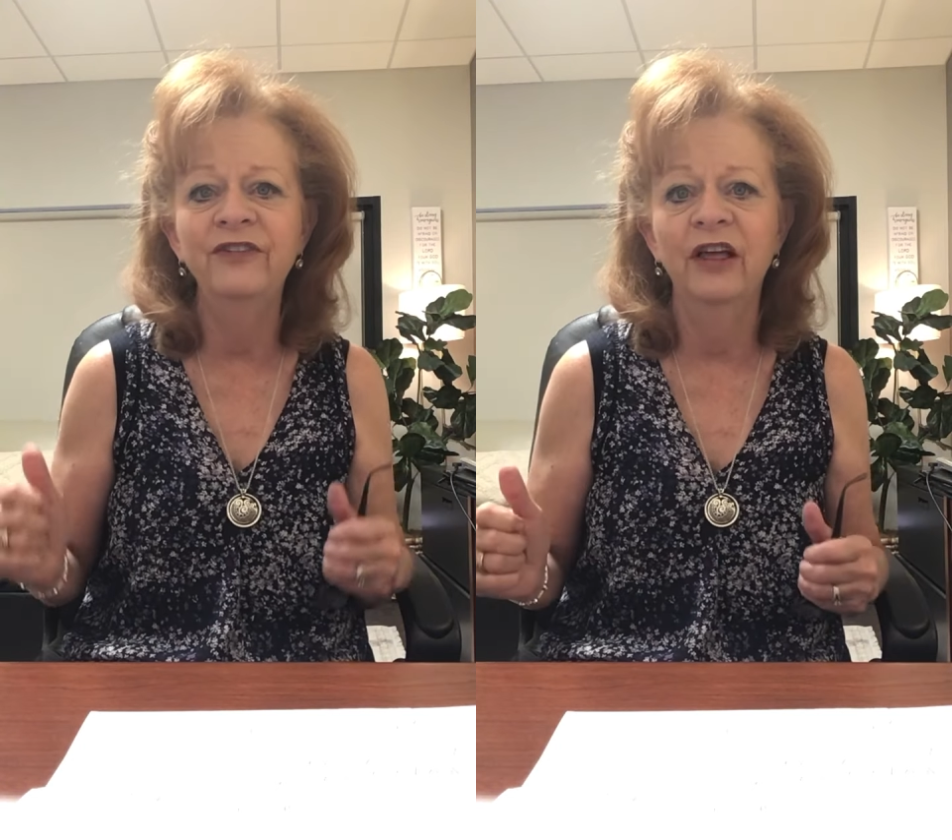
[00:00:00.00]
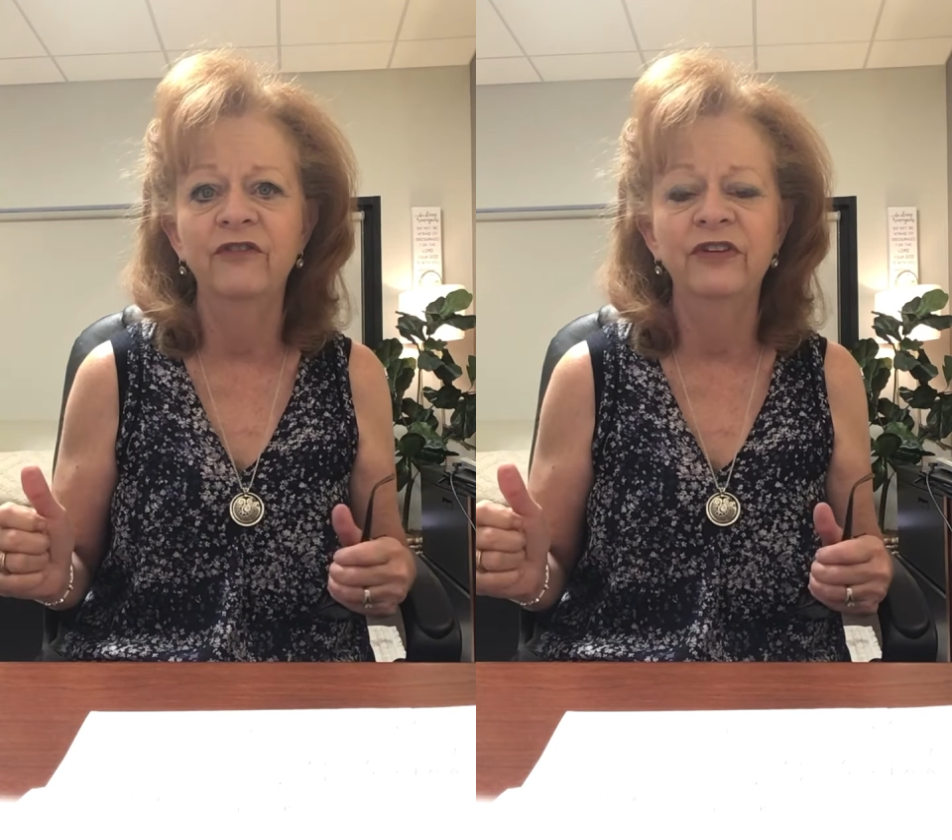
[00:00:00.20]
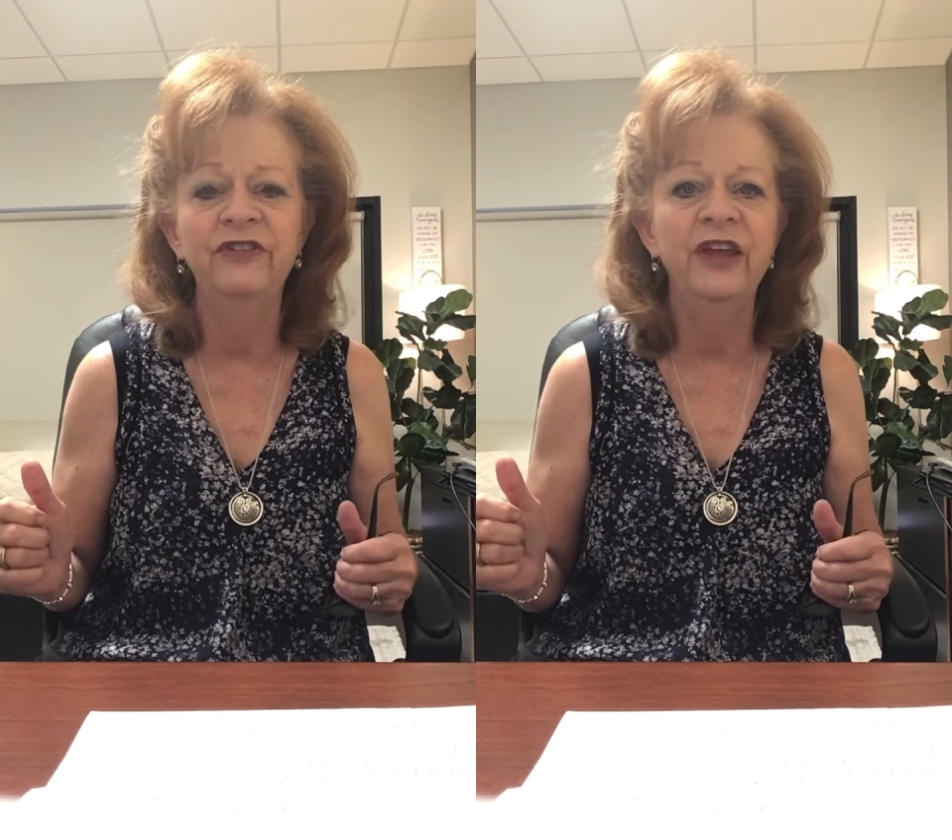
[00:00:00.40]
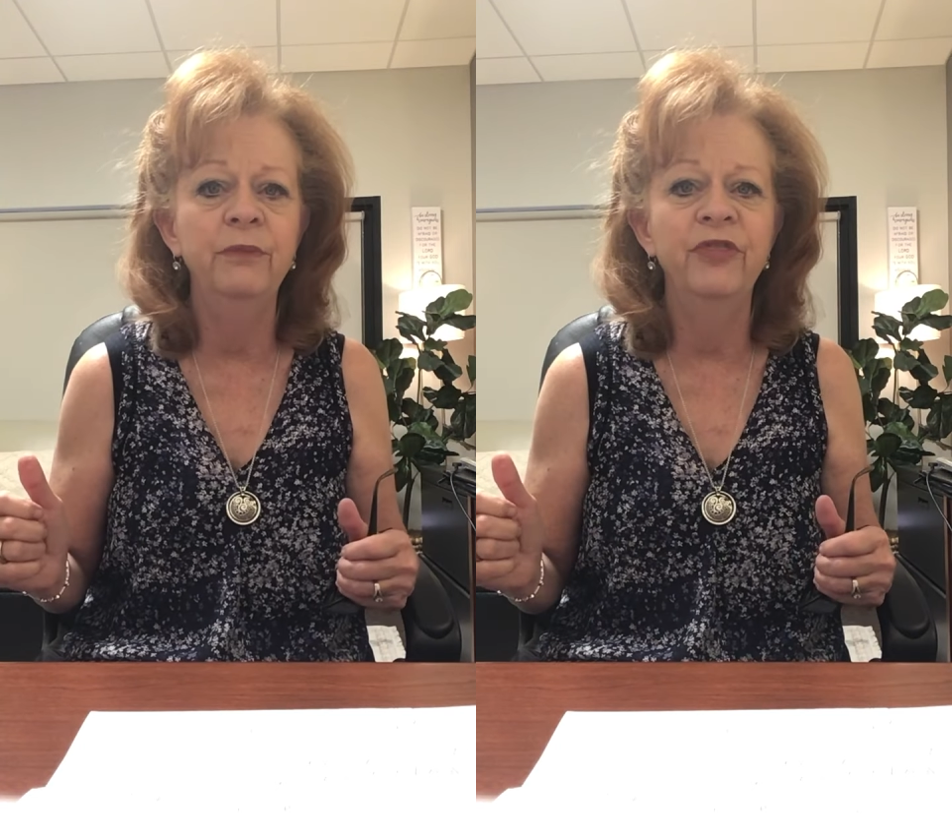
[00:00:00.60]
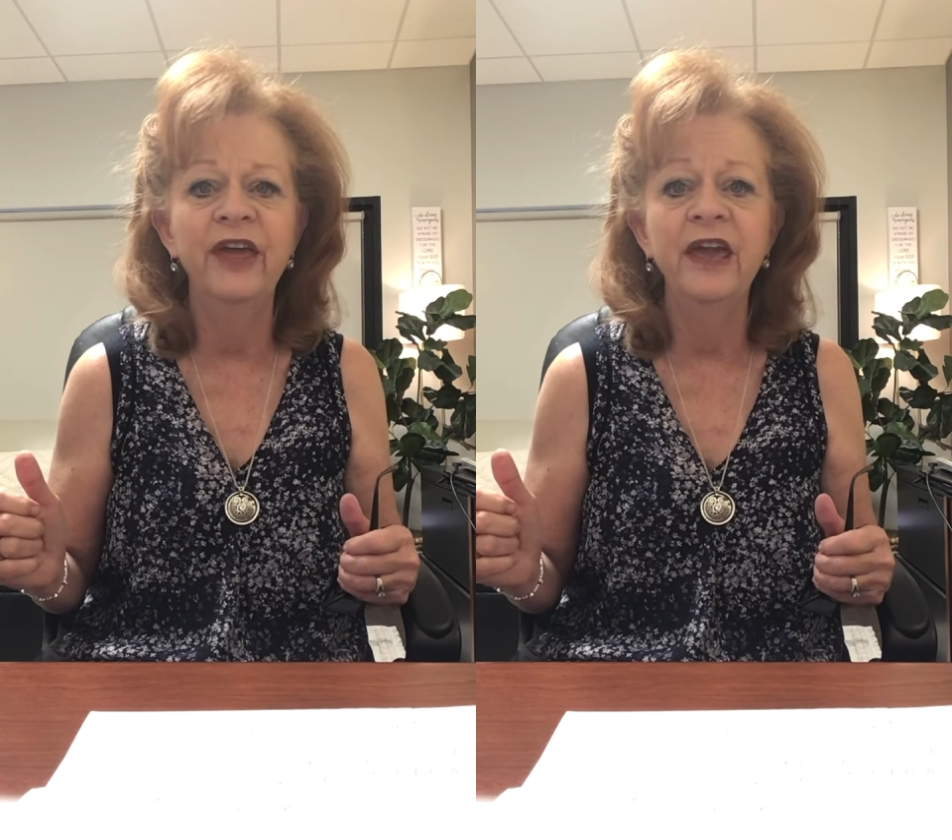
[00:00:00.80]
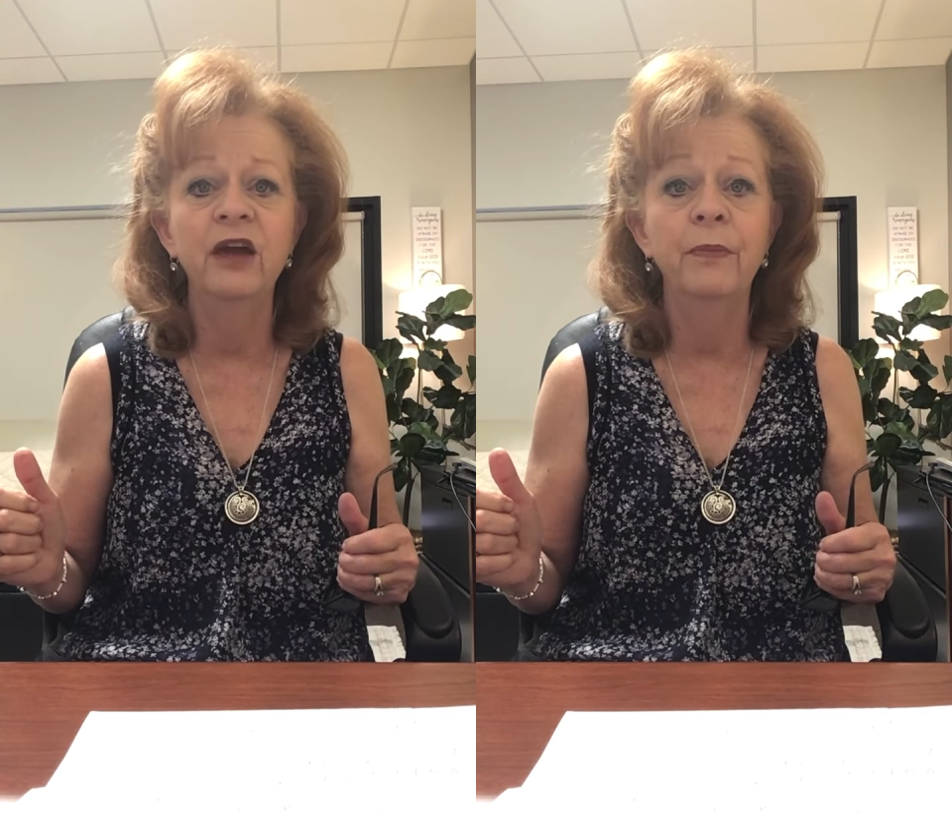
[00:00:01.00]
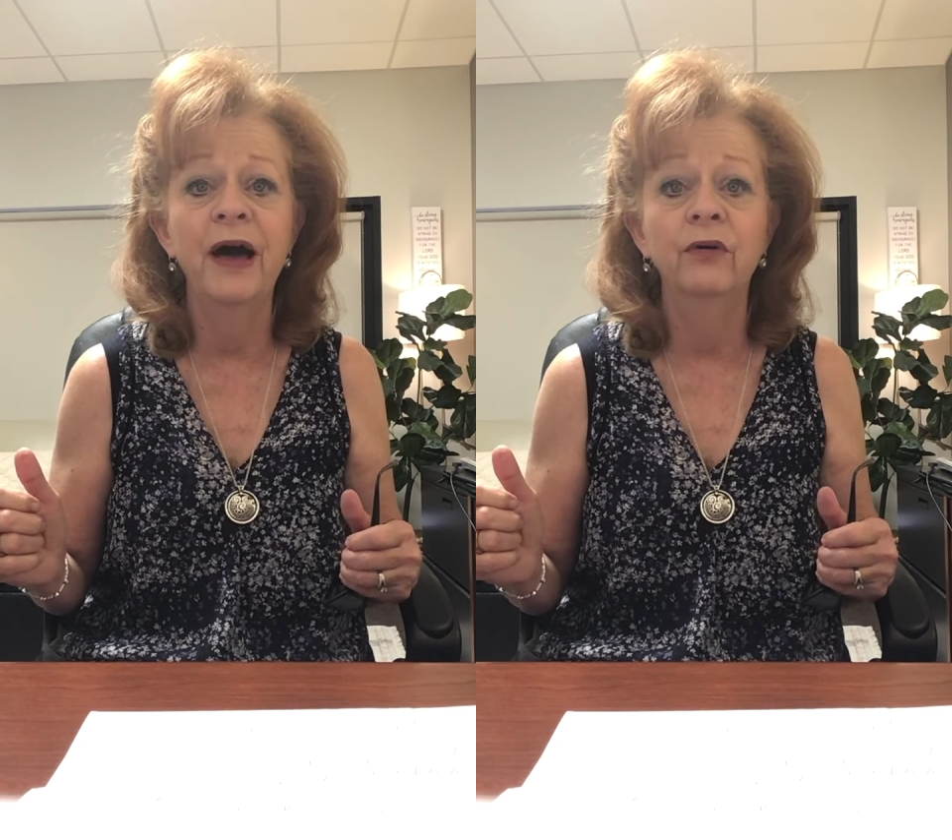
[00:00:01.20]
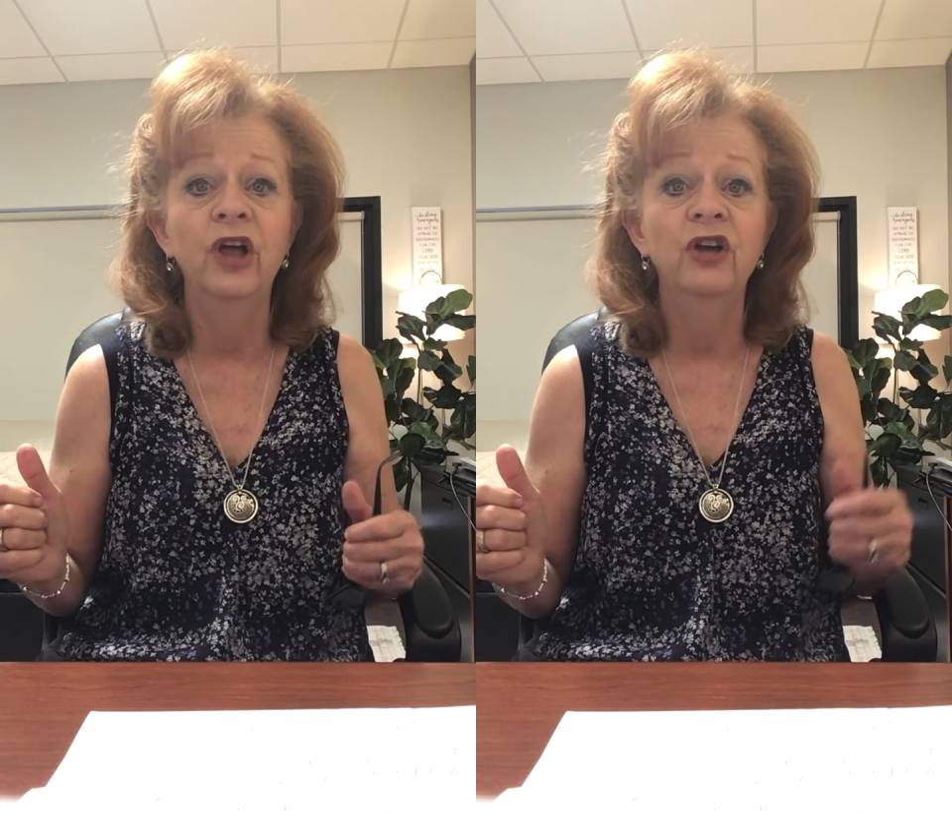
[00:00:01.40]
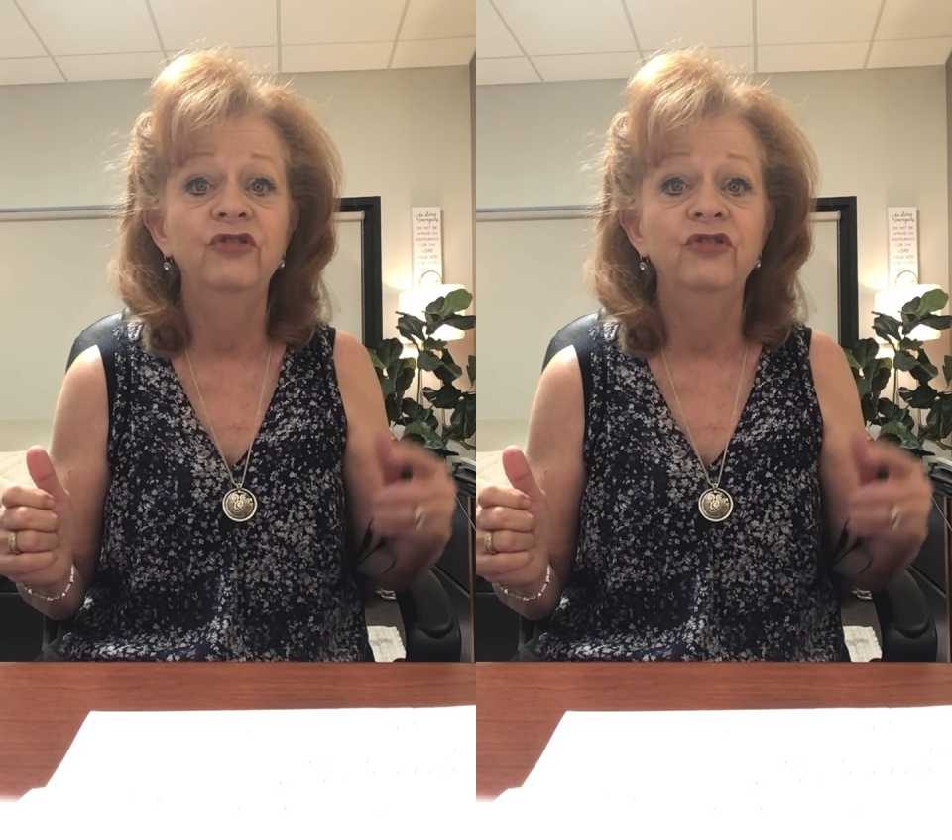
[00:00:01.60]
self esteem thinking about